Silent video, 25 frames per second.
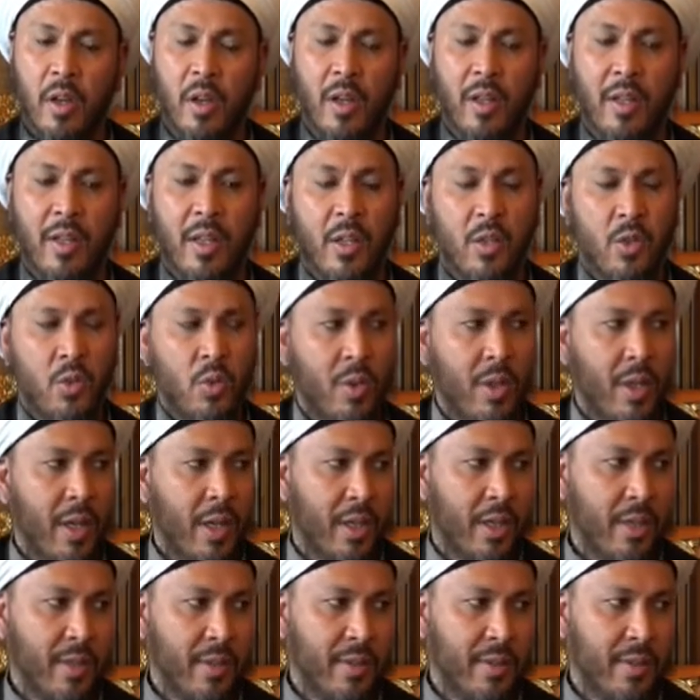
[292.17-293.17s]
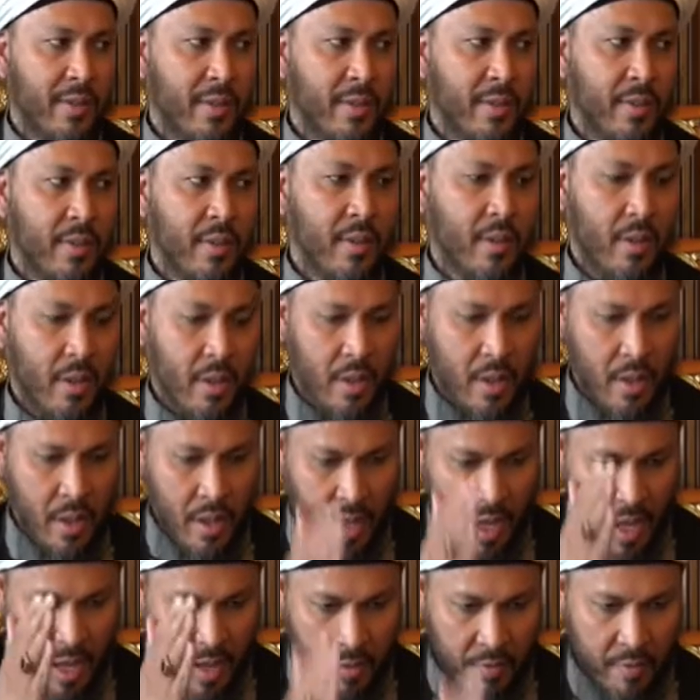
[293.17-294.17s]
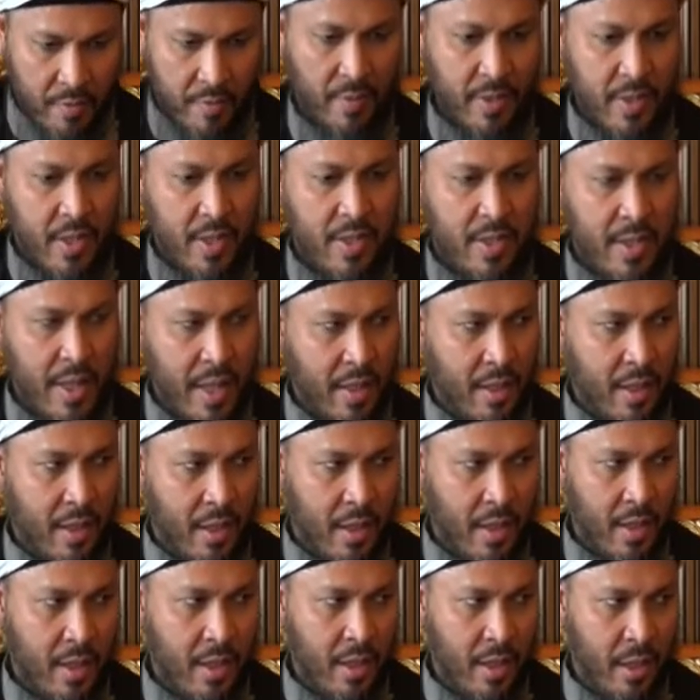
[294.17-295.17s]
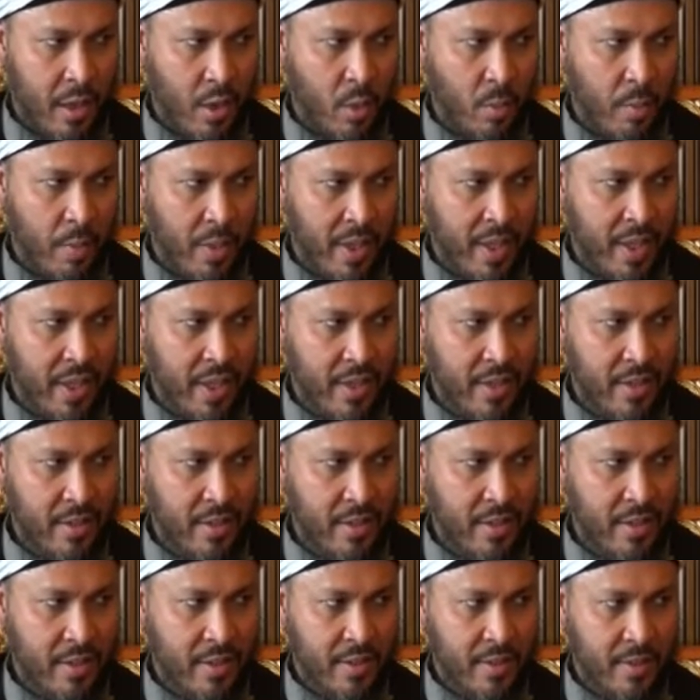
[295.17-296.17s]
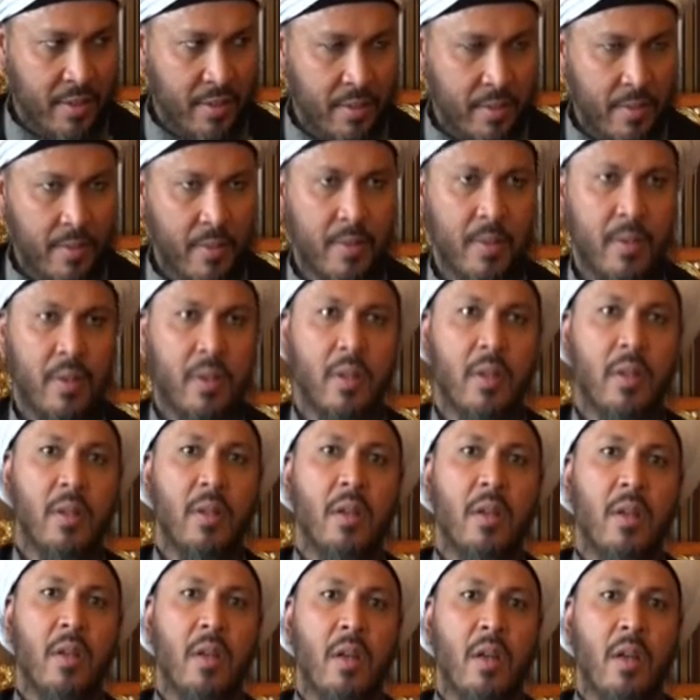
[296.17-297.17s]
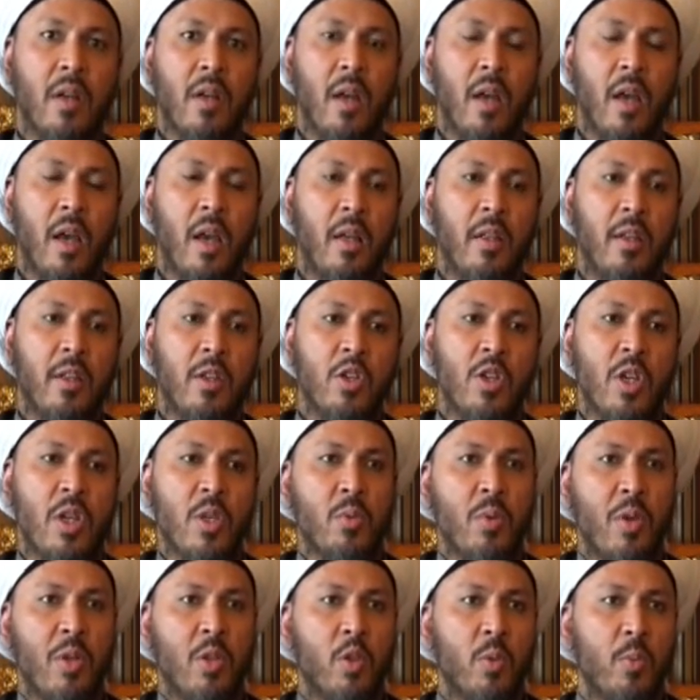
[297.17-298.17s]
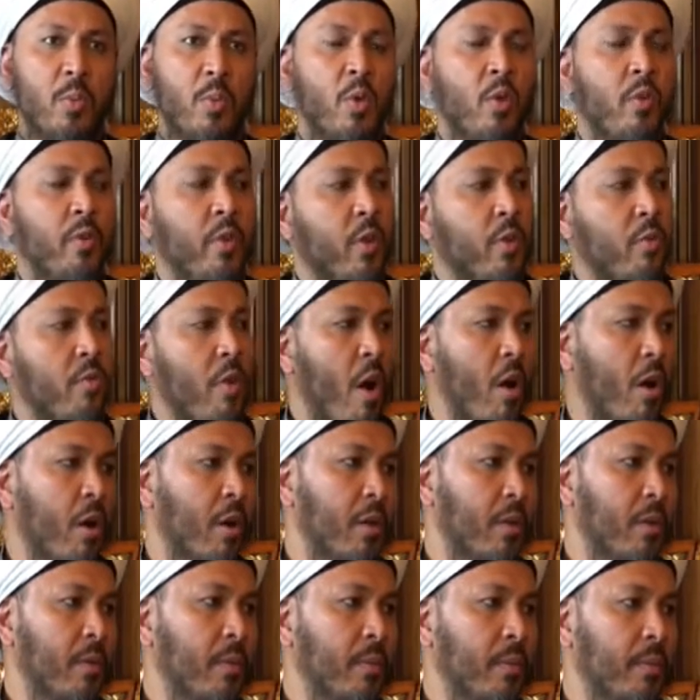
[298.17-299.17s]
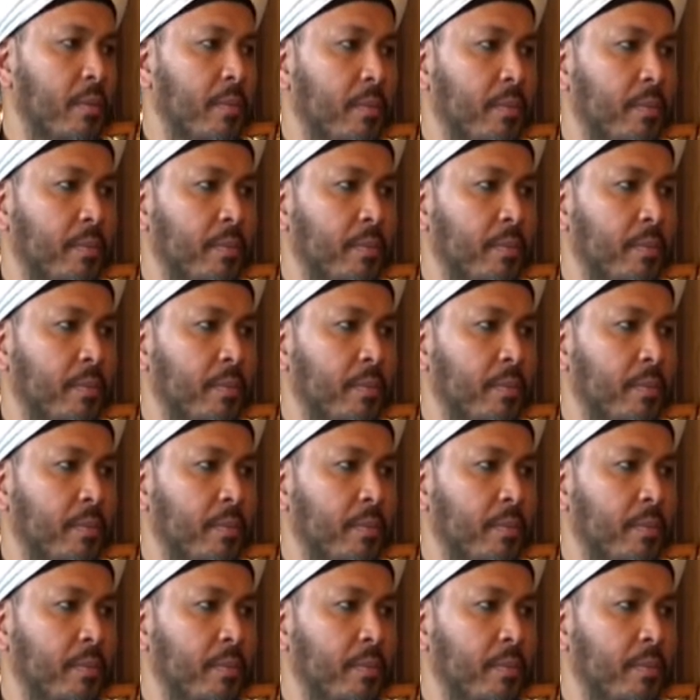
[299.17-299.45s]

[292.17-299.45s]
they are not here to learn. They have a set thing, an opinion, and they just want to prove you wrong.